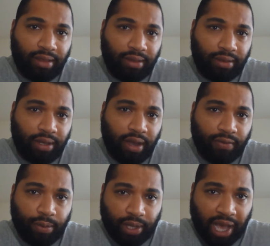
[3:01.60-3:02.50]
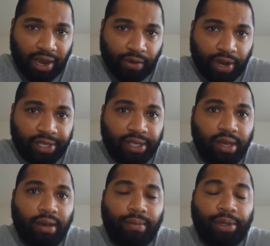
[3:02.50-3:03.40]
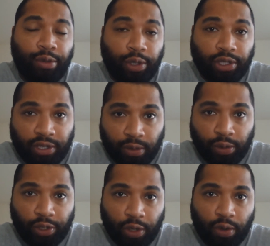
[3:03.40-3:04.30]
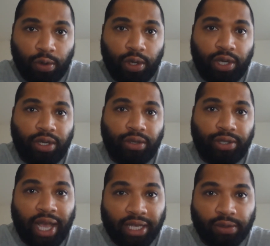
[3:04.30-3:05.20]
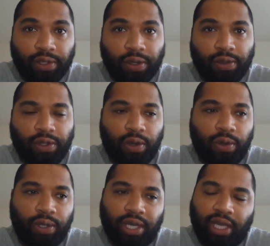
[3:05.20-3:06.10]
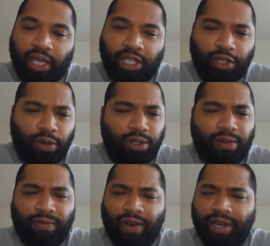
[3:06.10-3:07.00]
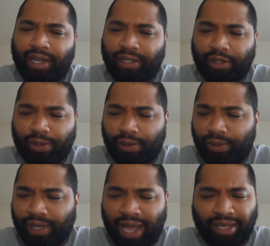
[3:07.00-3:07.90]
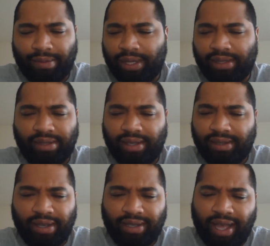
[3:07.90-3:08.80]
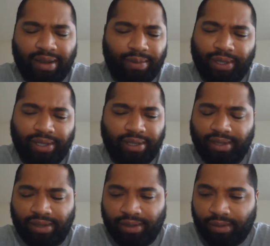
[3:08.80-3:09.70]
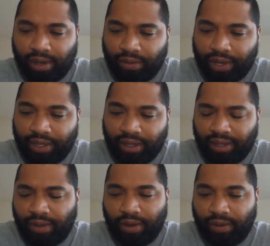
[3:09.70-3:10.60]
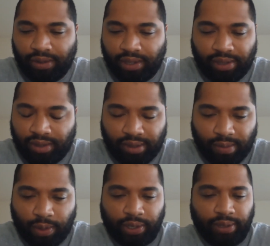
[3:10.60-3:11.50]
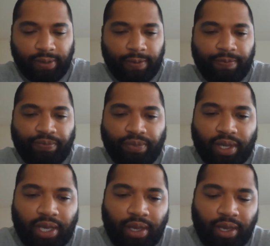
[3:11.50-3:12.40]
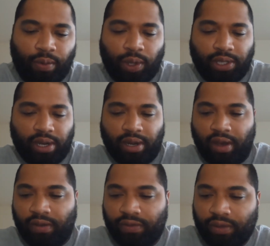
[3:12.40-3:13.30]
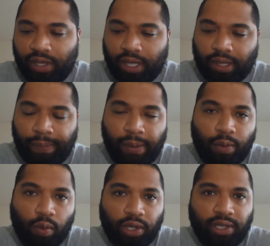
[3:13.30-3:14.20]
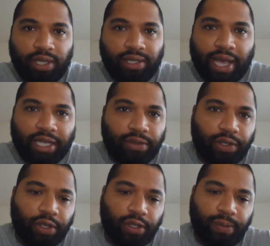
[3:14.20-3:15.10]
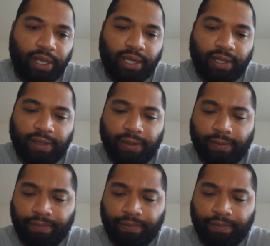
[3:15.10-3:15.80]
the government, the IRS, but you can still show your tax return. So he showed some financial documents, things like that, which is horrendous. Just come on. It wasn't enough. The people want to see his tax returns because